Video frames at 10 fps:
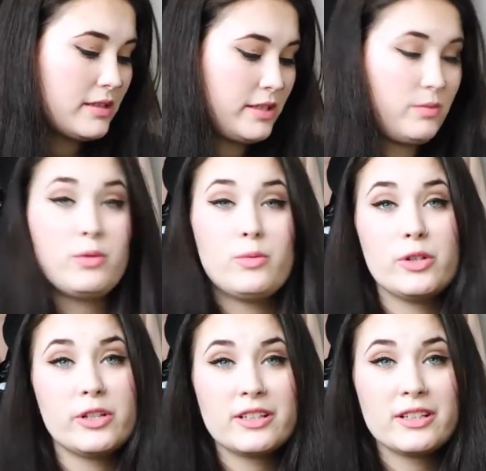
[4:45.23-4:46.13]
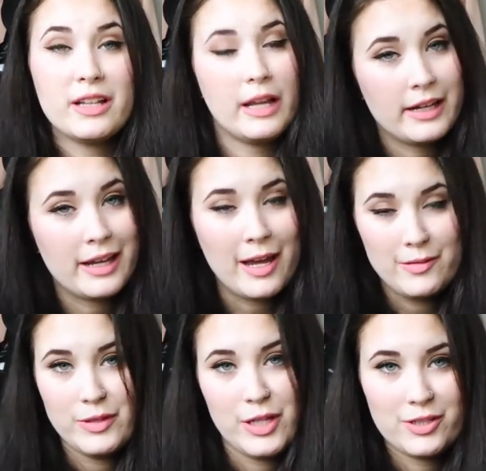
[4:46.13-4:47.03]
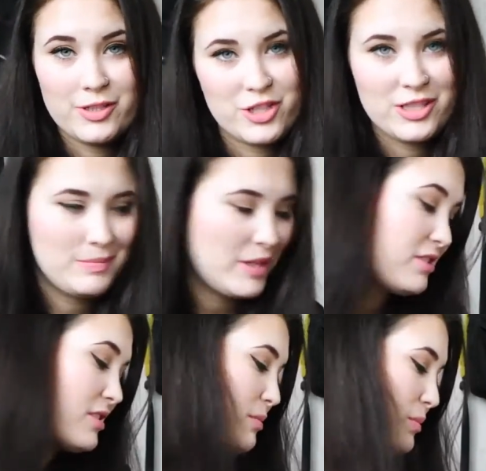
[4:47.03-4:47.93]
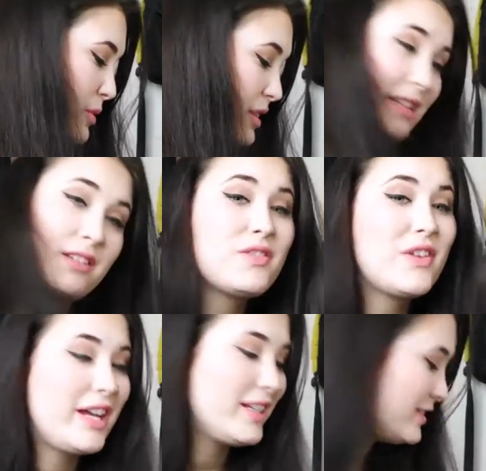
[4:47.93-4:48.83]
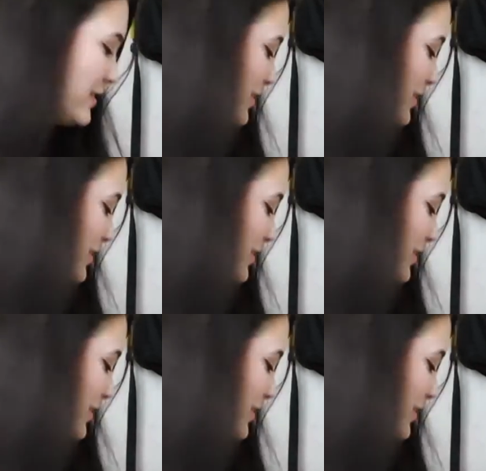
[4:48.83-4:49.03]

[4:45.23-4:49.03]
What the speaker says: it will work like every other sheet mask, but that's fine.